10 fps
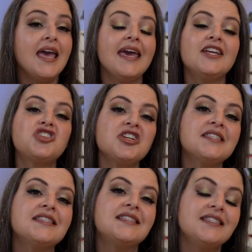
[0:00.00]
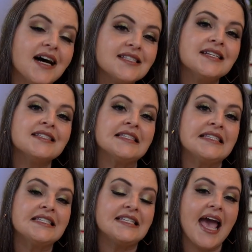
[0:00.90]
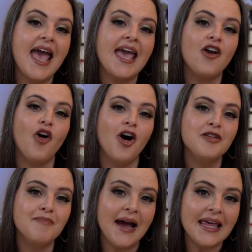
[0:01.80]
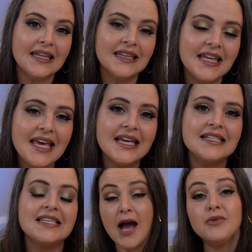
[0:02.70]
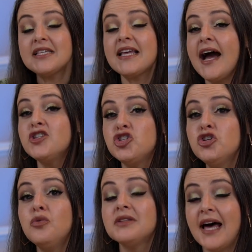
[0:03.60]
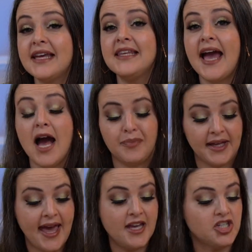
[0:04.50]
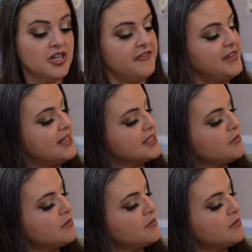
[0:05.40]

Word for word: It just doesn't stay on my lids. I will say I do like the application of this.